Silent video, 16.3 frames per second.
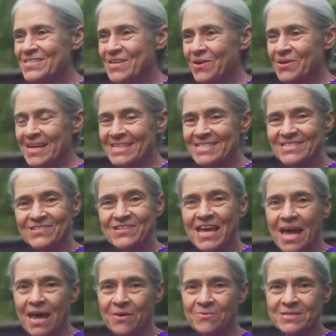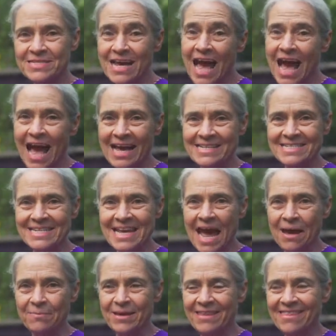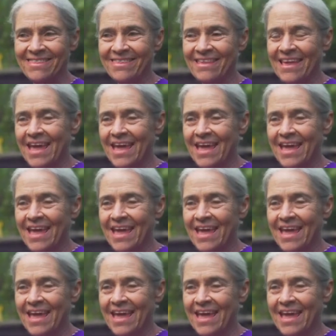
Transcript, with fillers: So yesterday was a high Sabbath.